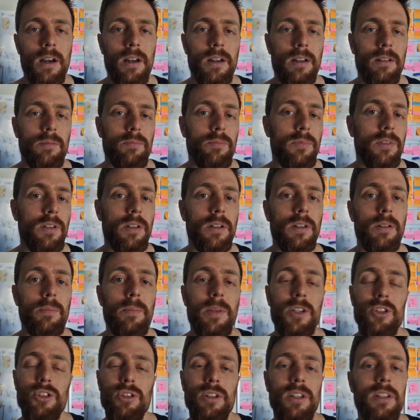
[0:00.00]

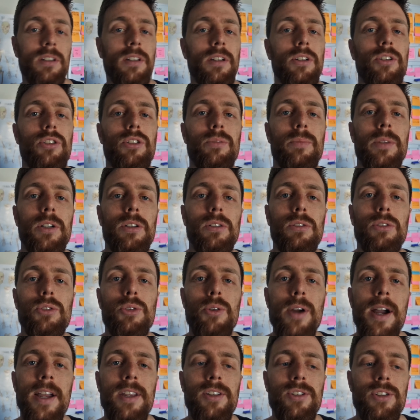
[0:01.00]
mentioning the economical
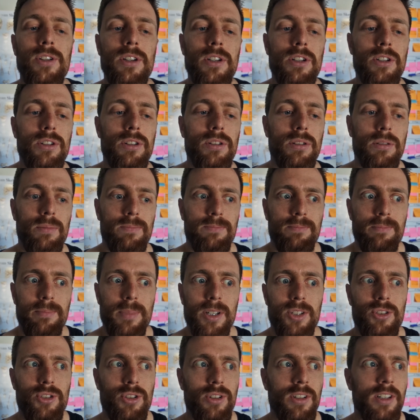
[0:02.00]
crisis,
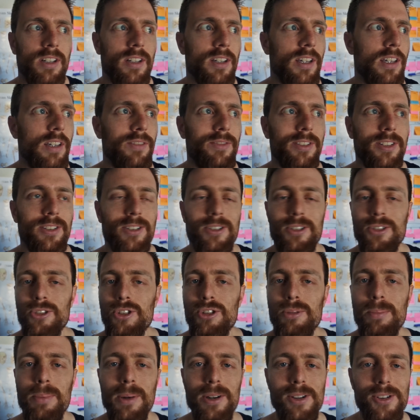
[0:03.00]
mentioning even
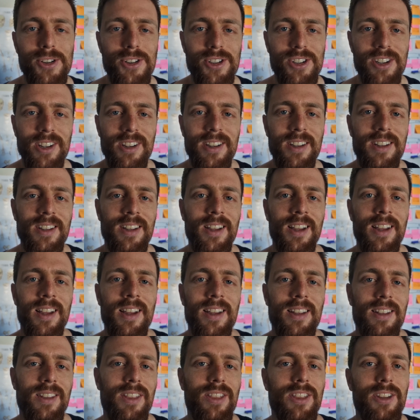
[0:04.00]
conspiracy
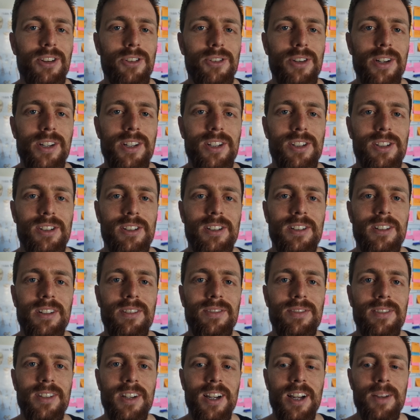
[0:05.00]
theories a lot
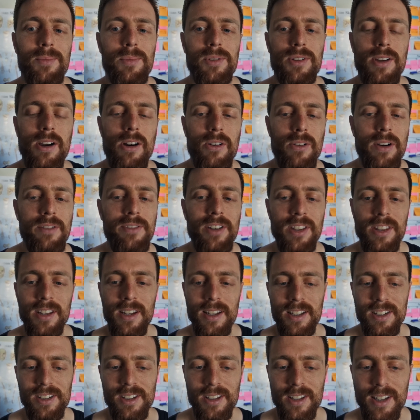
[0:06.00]
of times, how
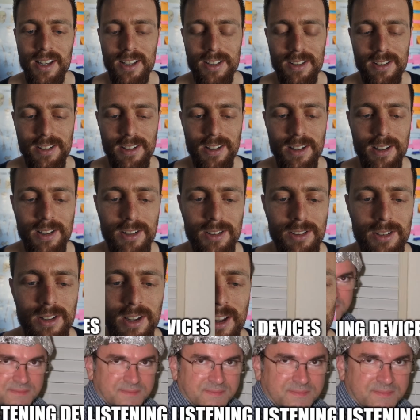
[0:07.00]
everything is against us.
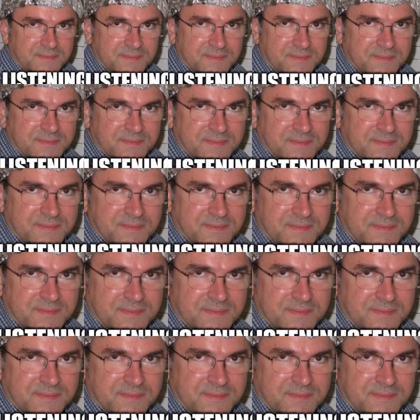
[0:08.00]

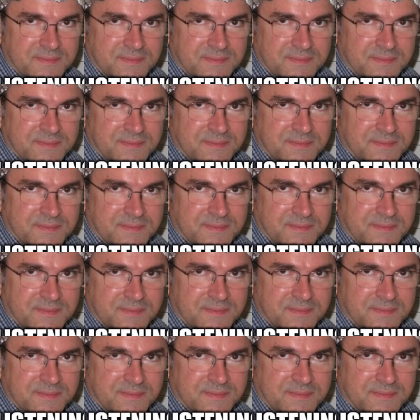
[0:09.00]
And
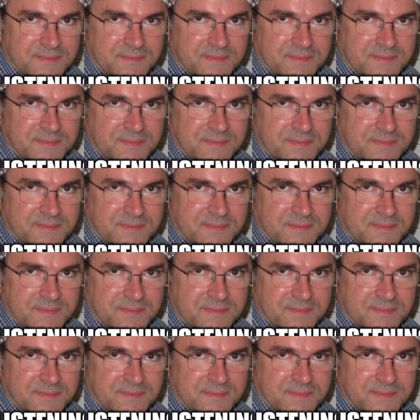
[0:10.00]
I
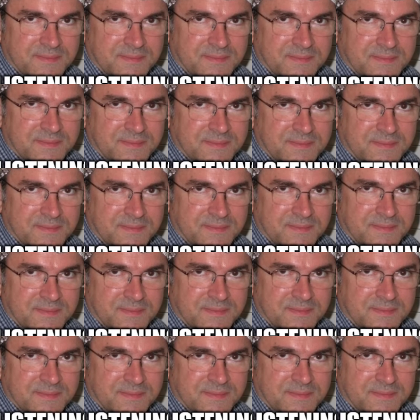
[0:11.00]
believe that the reason
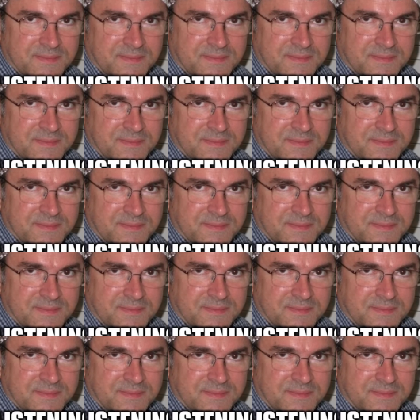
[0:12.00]
people do